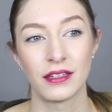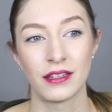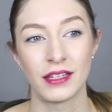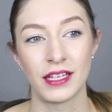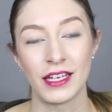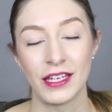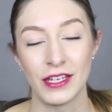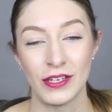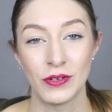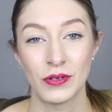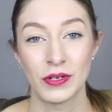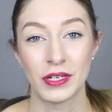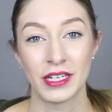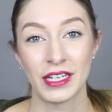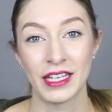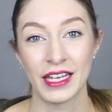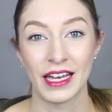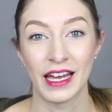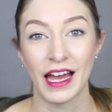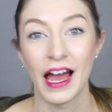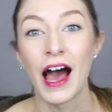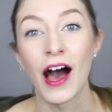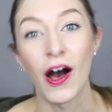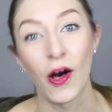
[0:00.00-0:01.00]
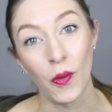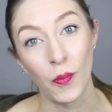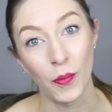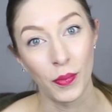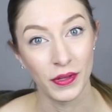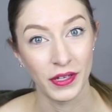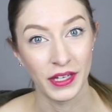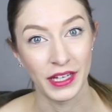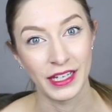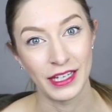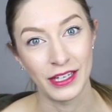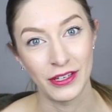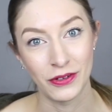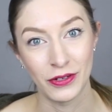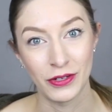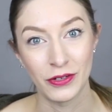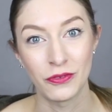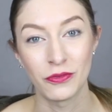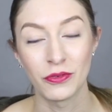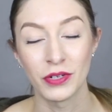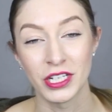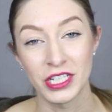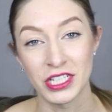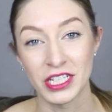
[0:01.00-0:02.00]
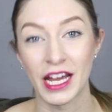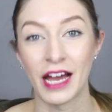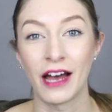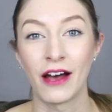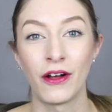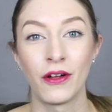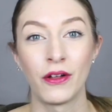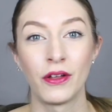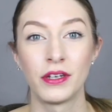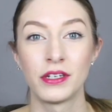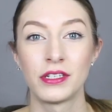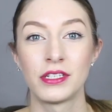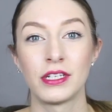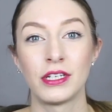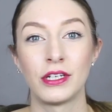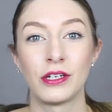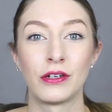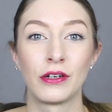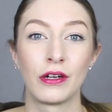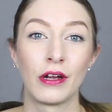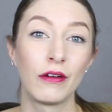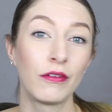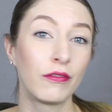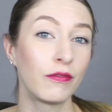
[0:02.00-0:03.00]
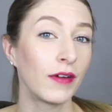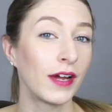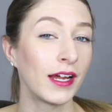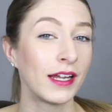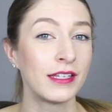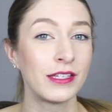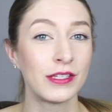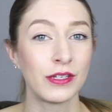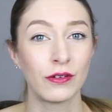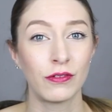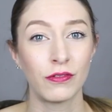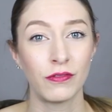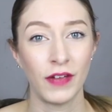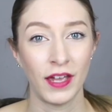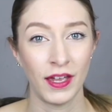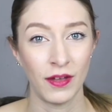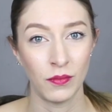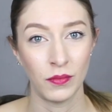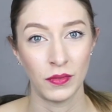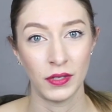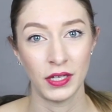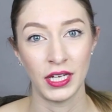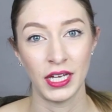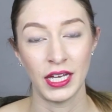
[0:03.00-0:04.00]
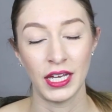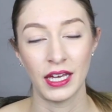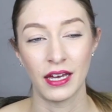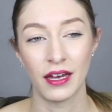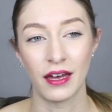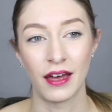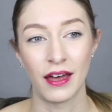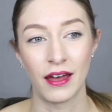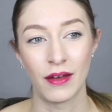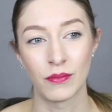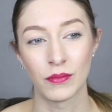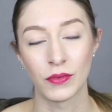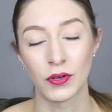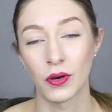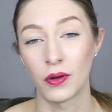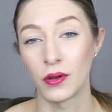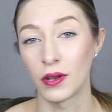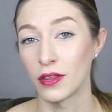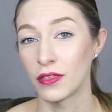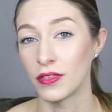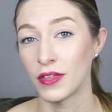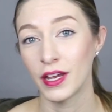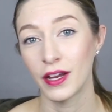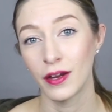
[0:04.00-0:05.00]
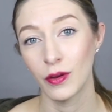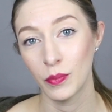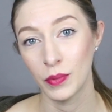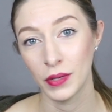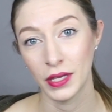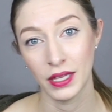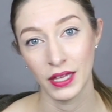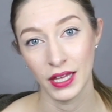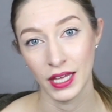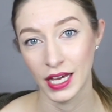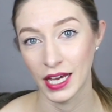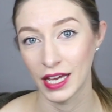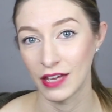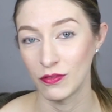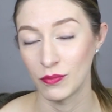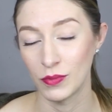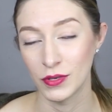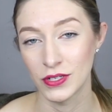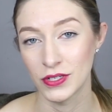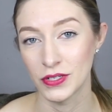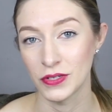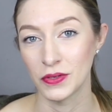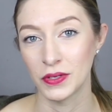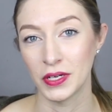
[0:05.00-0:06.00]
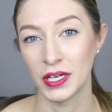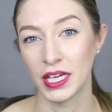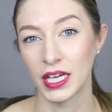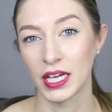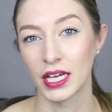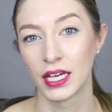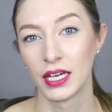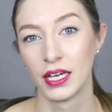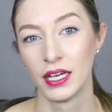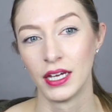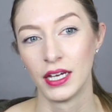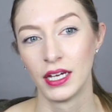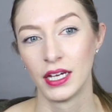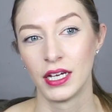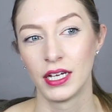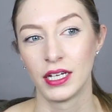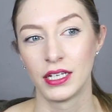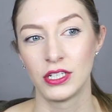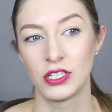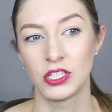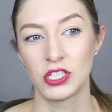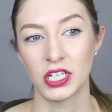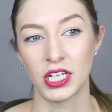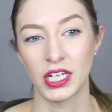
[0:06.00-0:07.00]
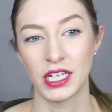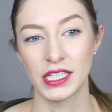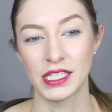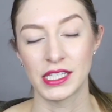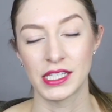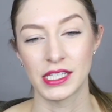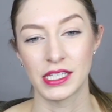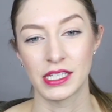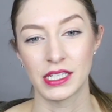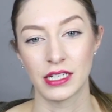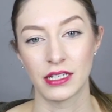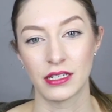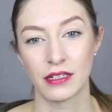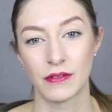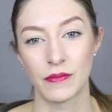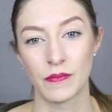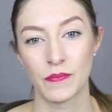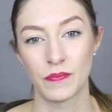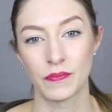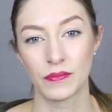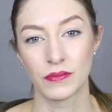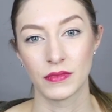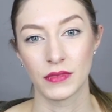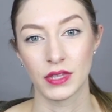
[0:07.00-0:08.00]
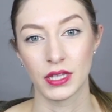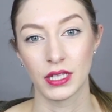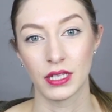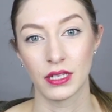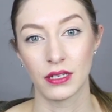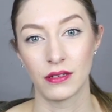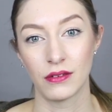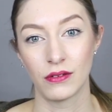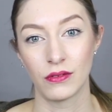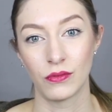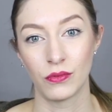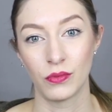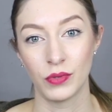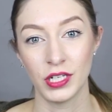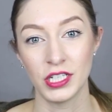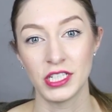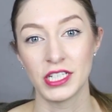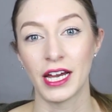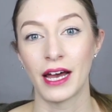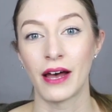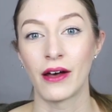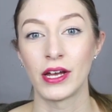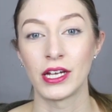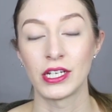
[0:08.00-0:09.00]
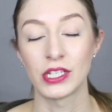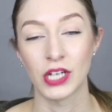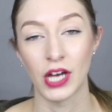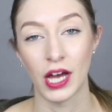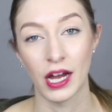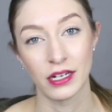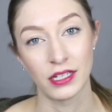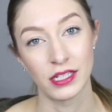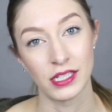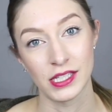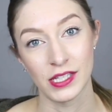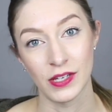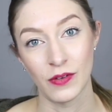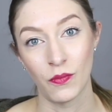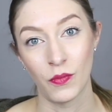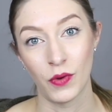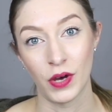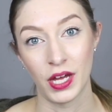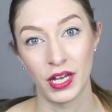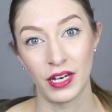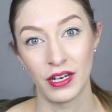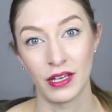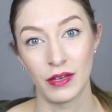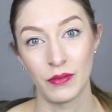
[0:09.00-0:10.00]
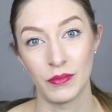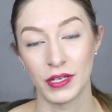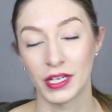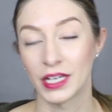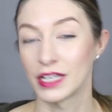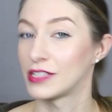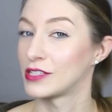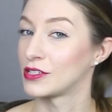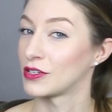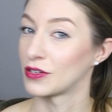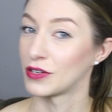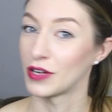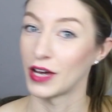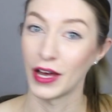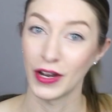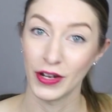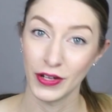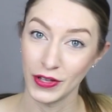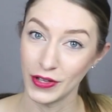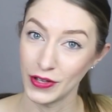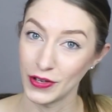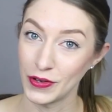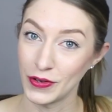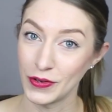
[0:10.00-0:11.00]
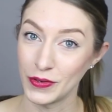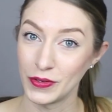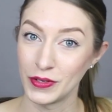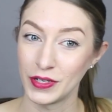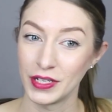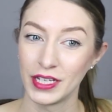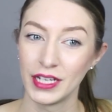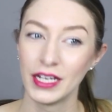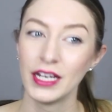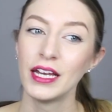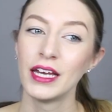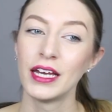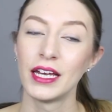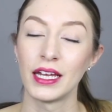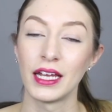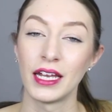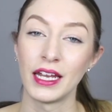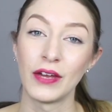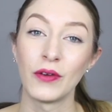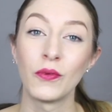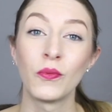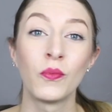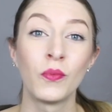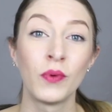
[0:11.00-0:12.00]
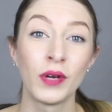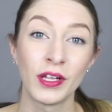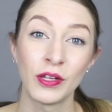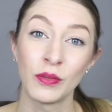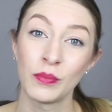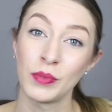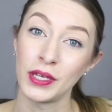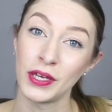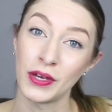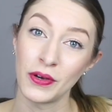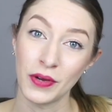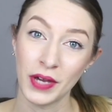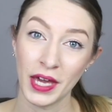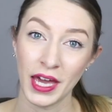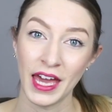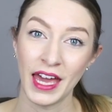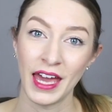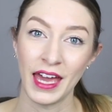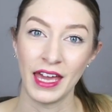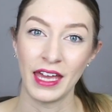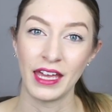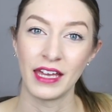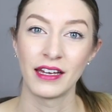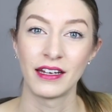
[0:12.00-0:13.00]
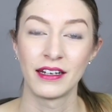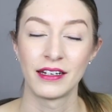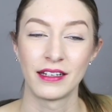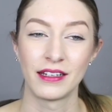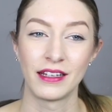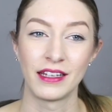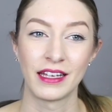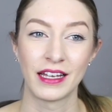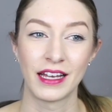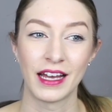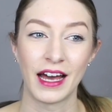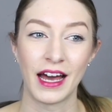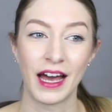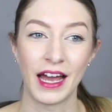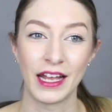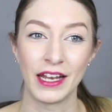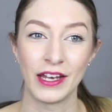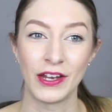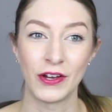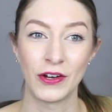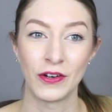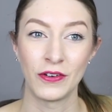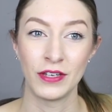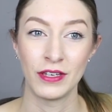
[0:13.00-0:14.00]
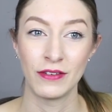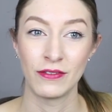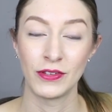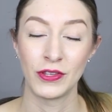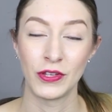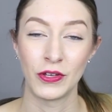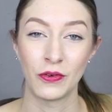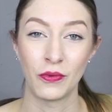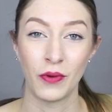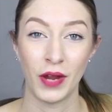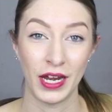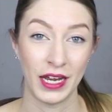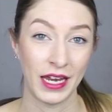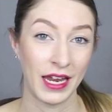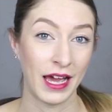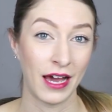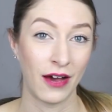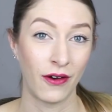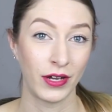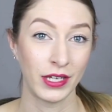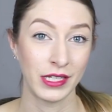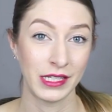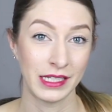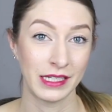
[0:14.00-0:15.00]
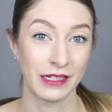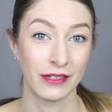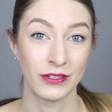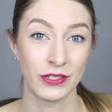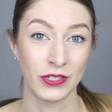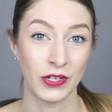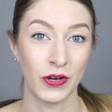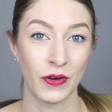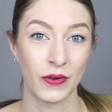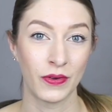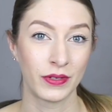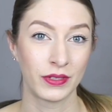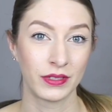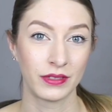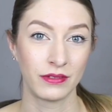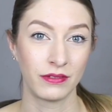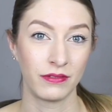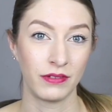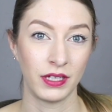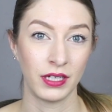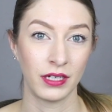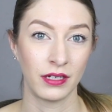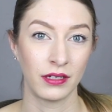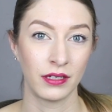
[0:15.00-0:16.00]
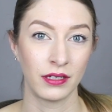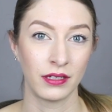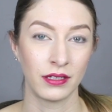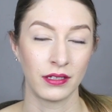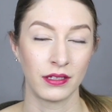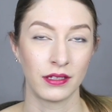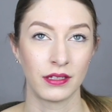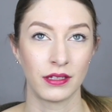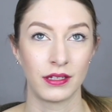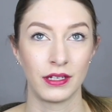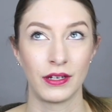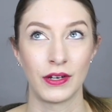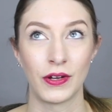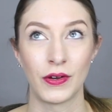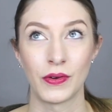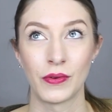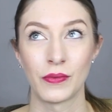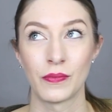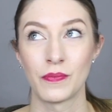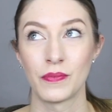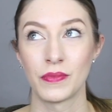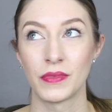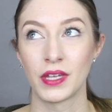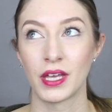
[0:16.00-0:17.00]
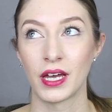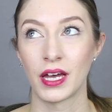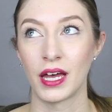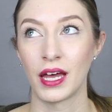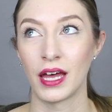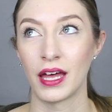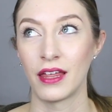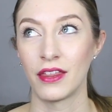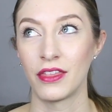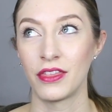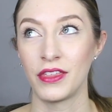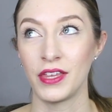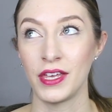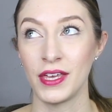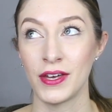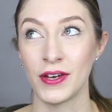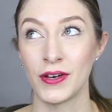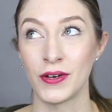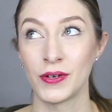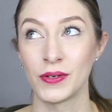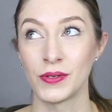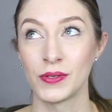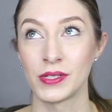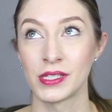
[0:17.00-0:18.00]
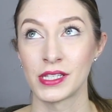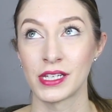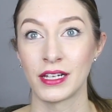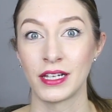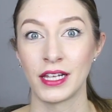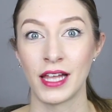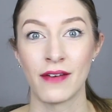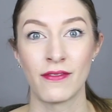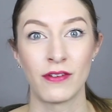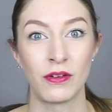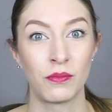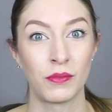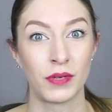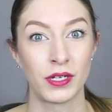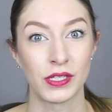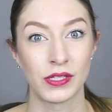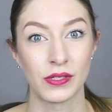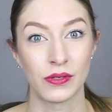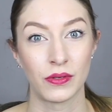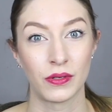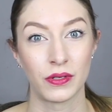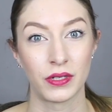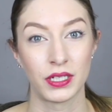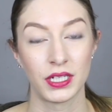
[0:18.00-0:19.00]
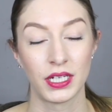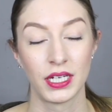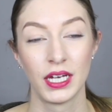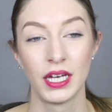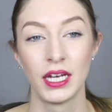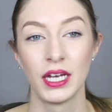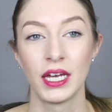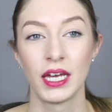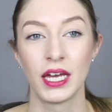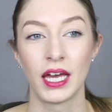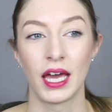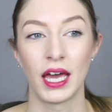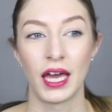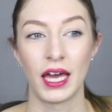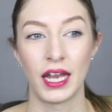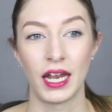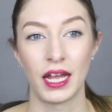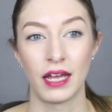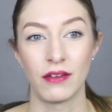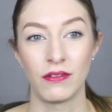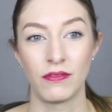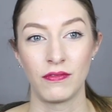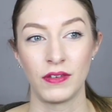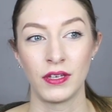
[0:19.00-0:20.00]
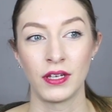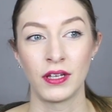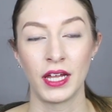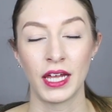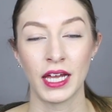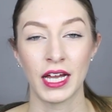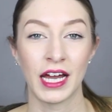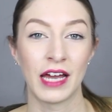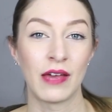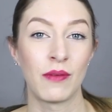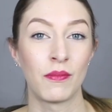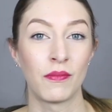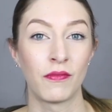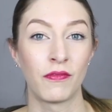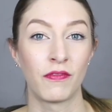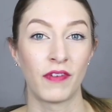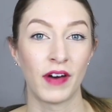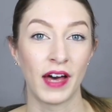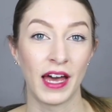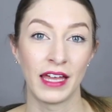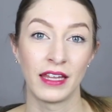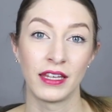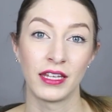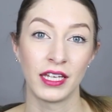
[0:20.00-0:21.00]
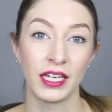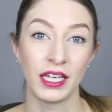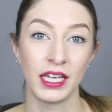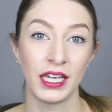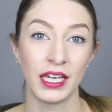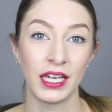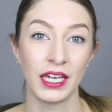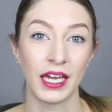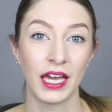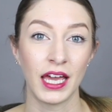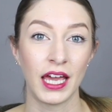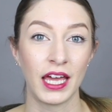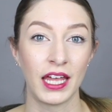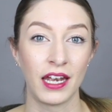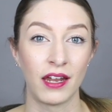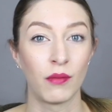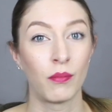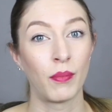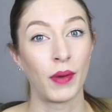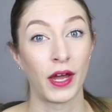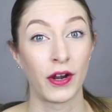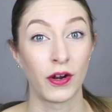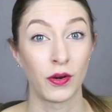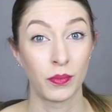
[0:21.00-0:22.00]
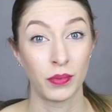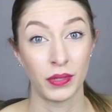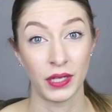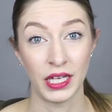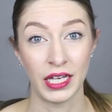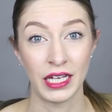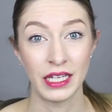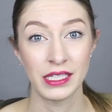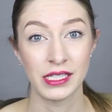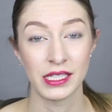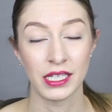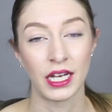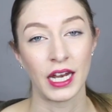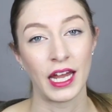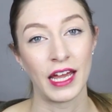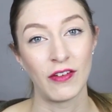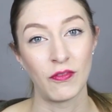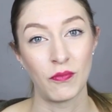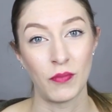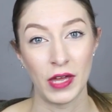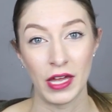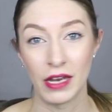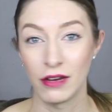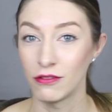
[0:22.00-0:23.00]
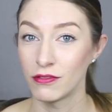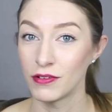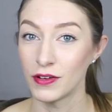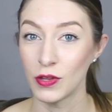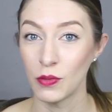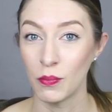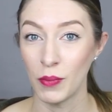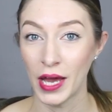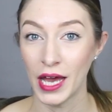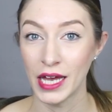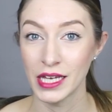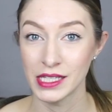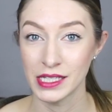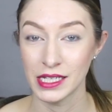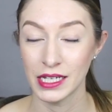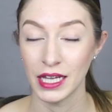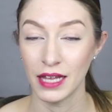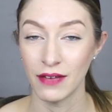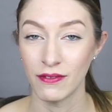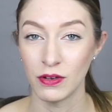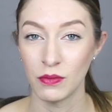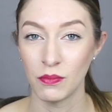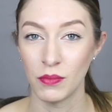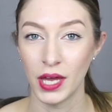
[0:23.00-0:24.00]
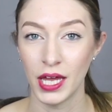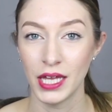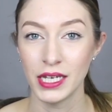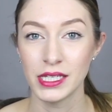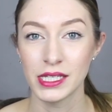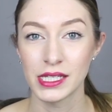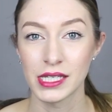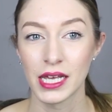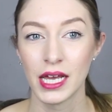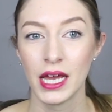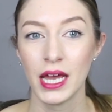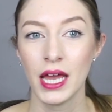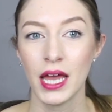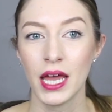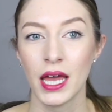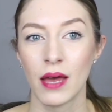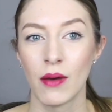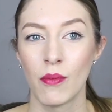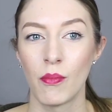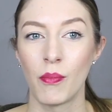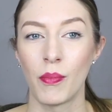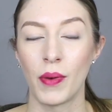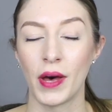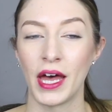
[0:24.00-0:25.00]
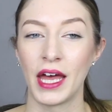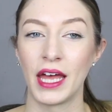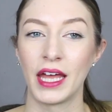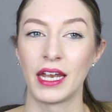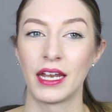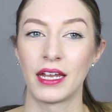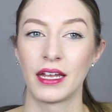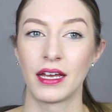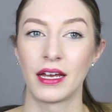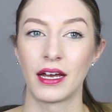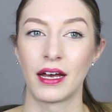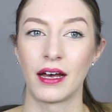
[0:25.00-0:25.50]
that you can get help. Like, you can reach out to your friends, your family, go to therapy like I've been doing. Just reach out and talk to someone, because you're not alone and it will be okay. Like, I know, even though right now I still don't feel, Theo's 11 months old, and I feel like I'm finally in a better place than I've been for the past 11 months, but